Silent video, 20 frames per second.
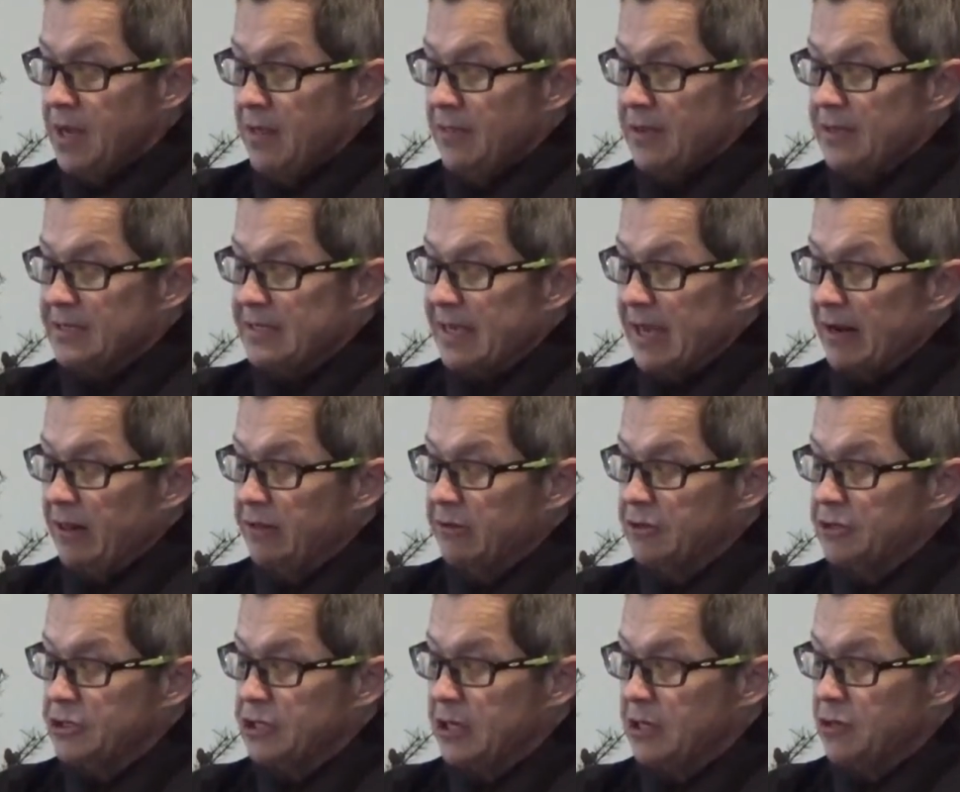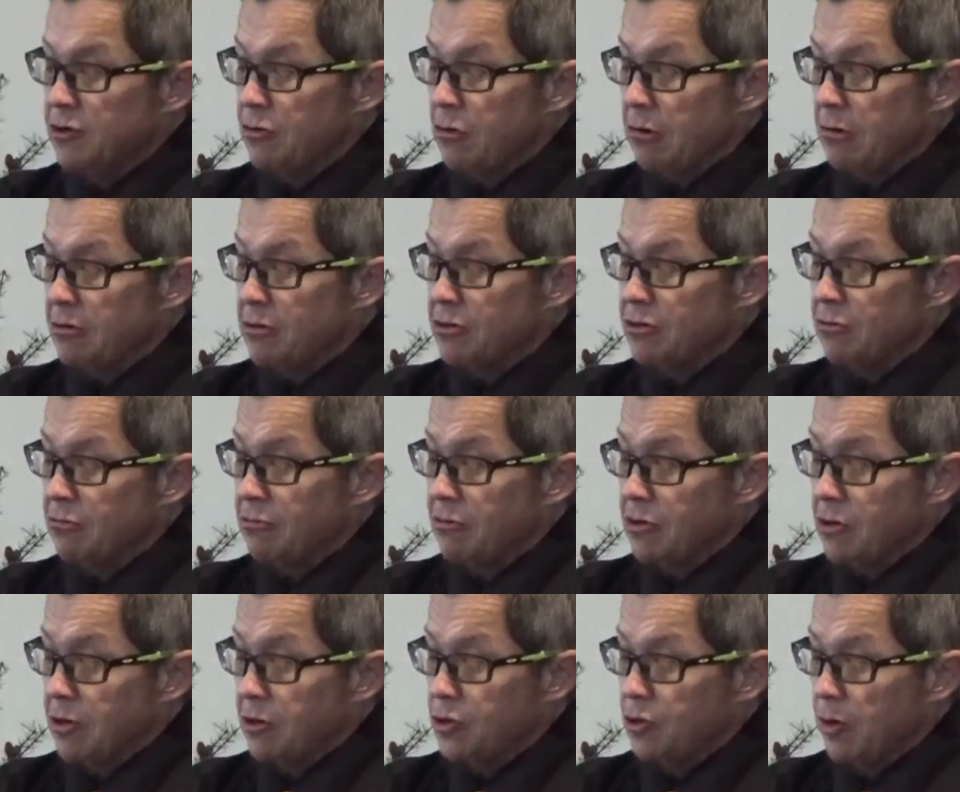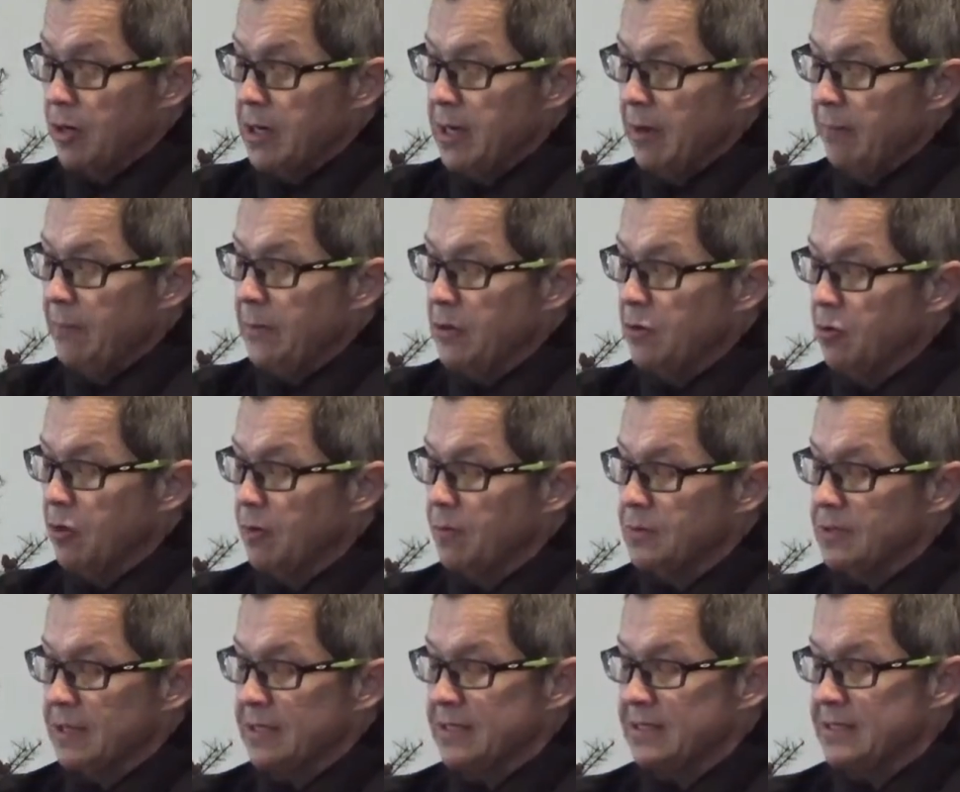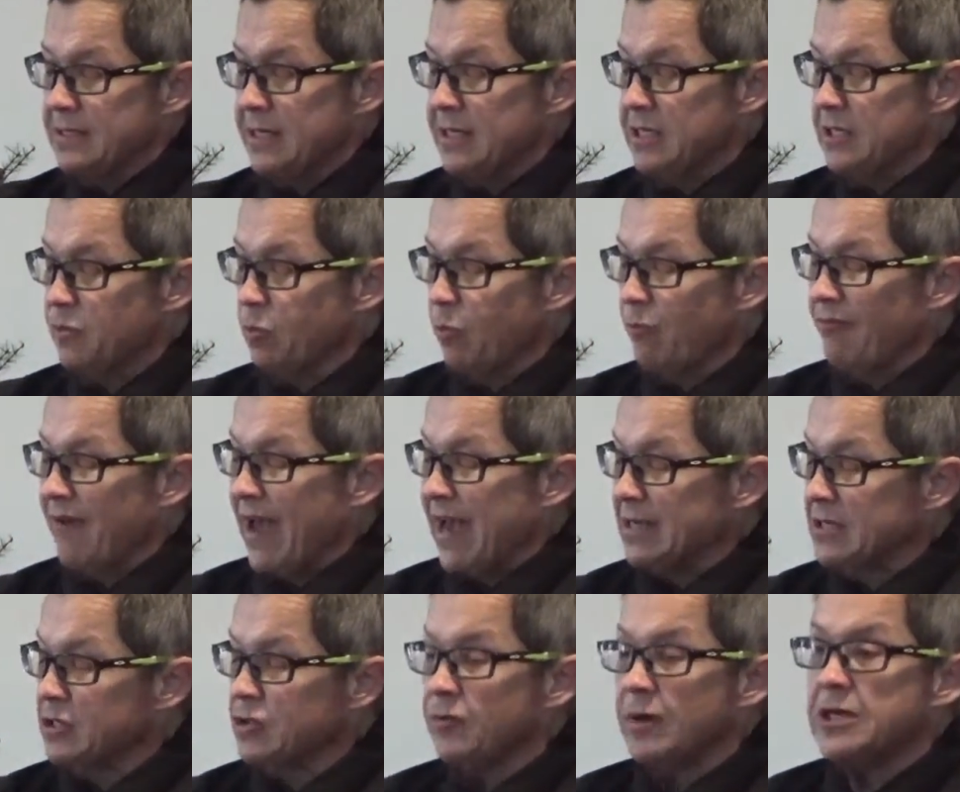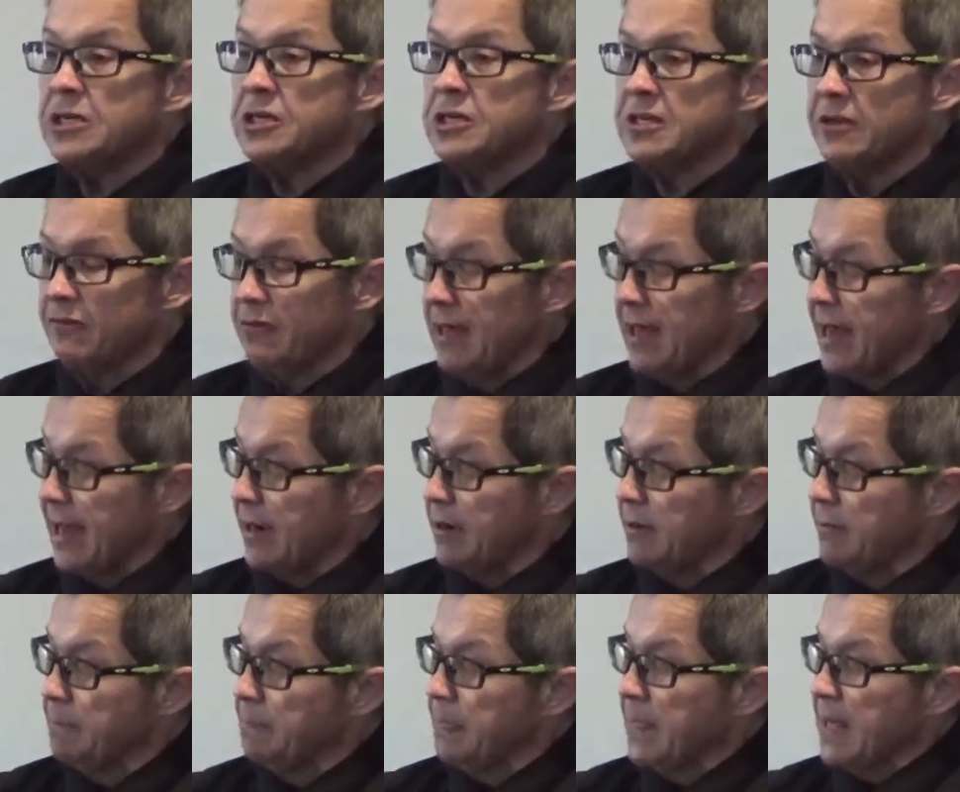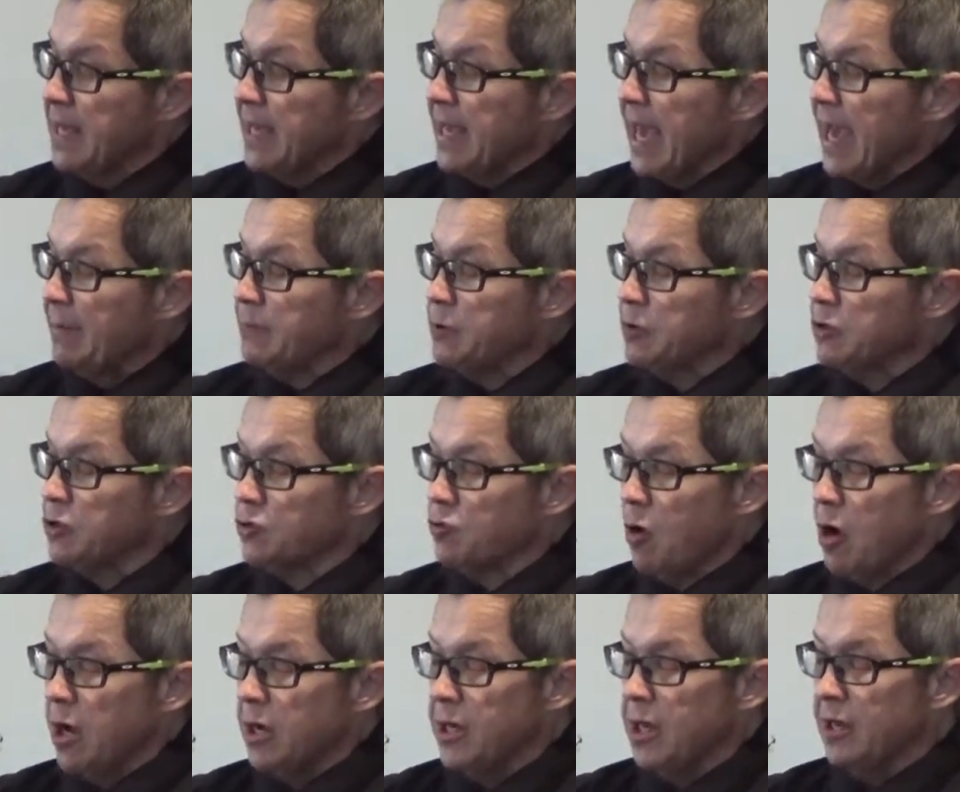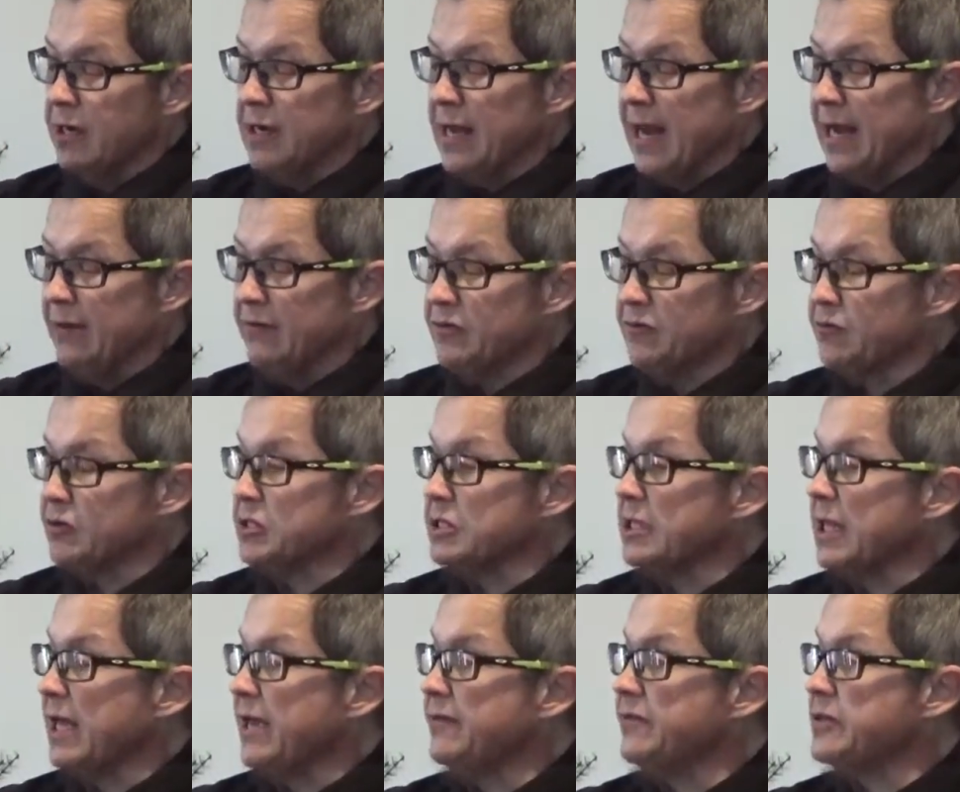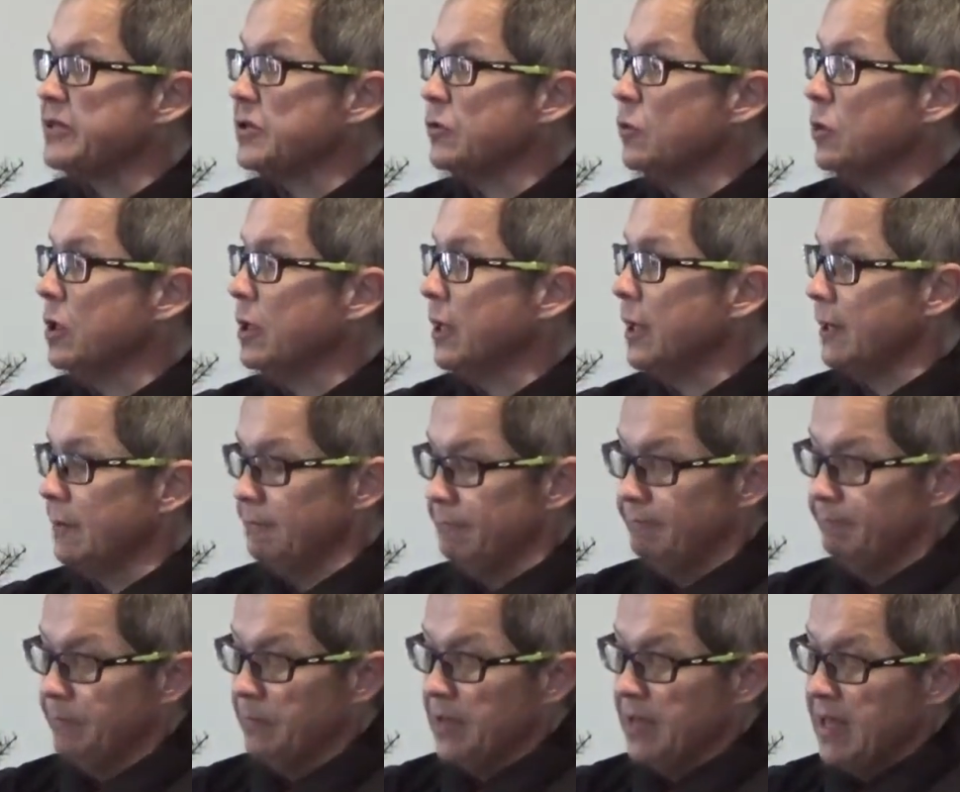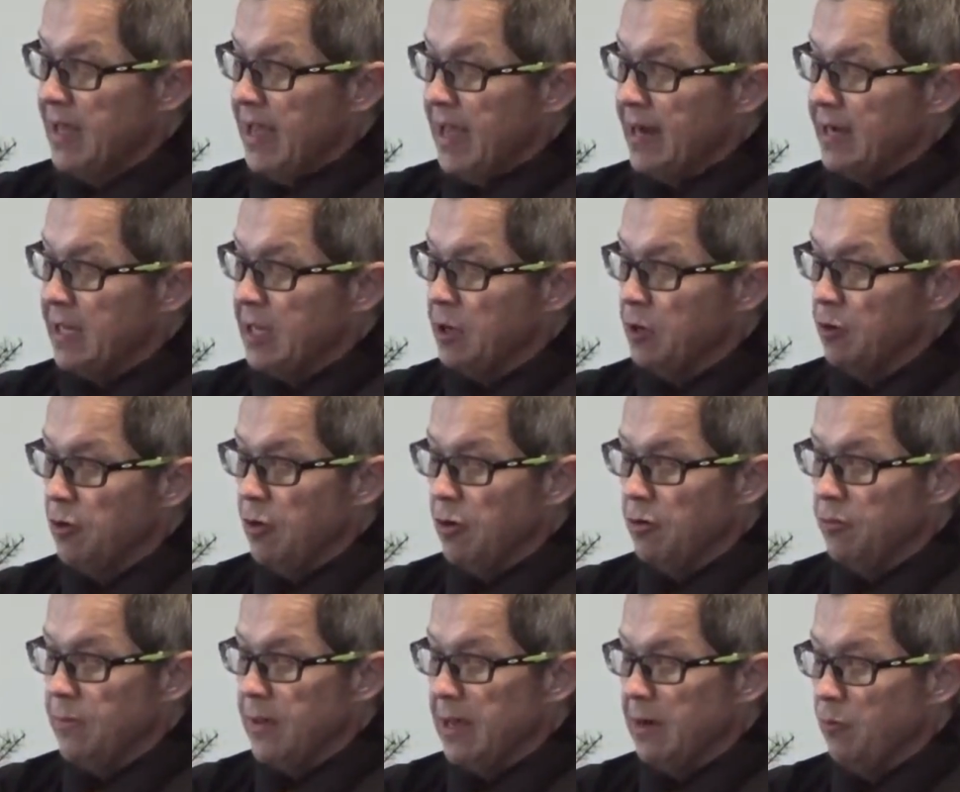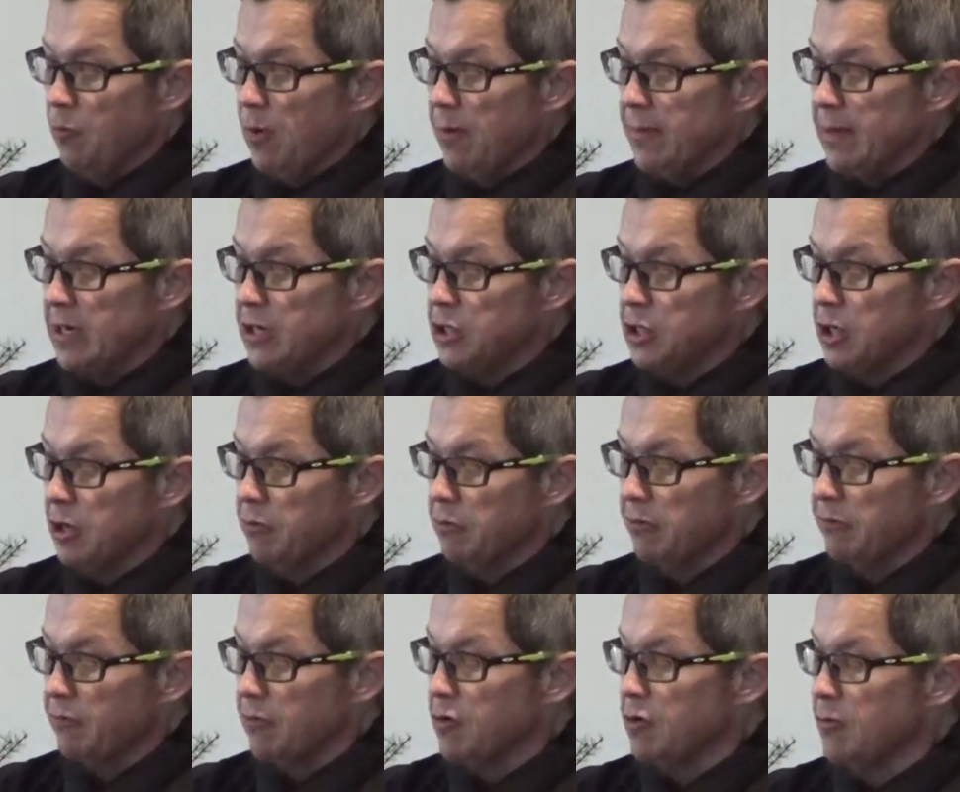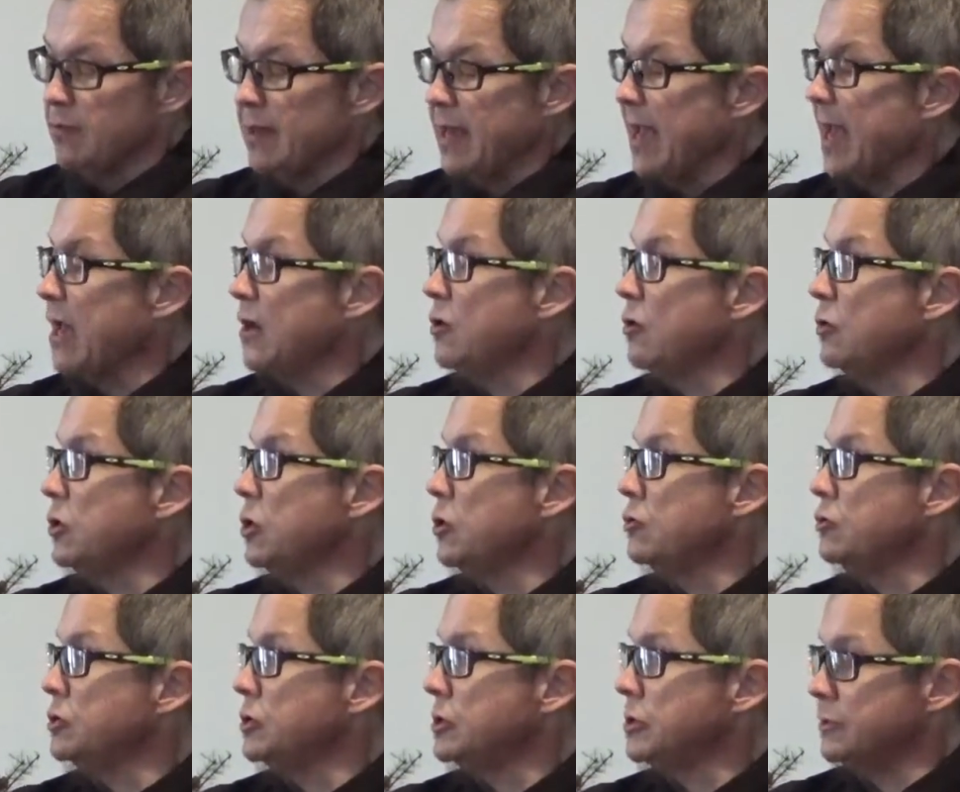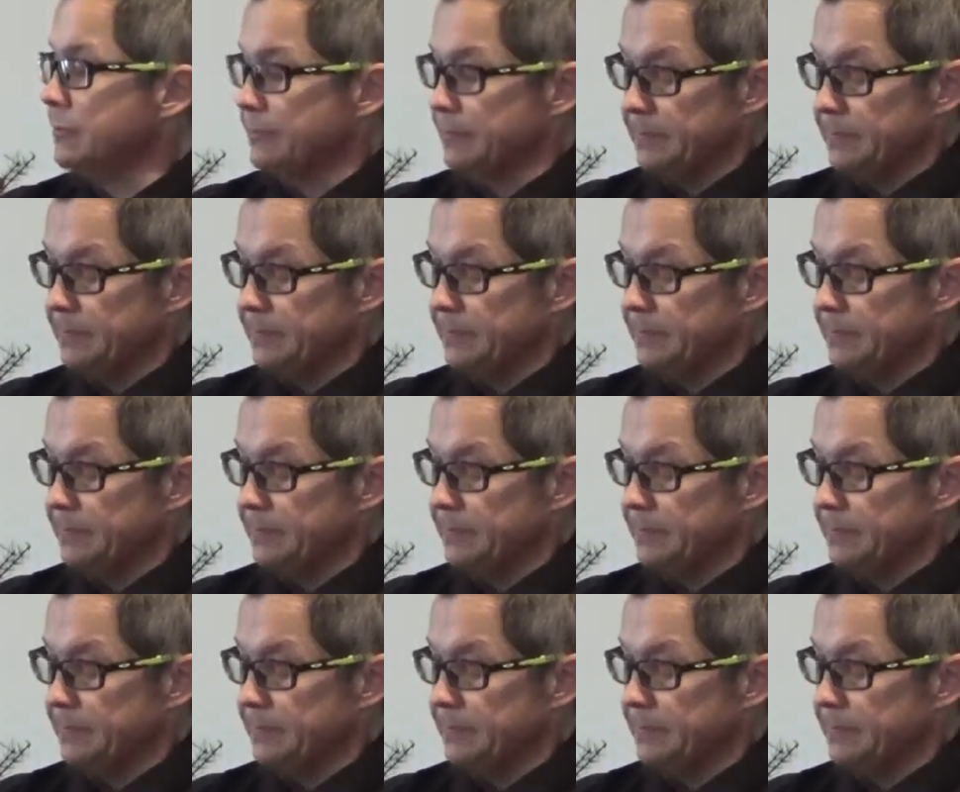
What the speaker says: The settlers joined up in groups and seized vast stretches of land, captured strong young natives for slaves to work it, and killed old men, women, and children for whom they had no use.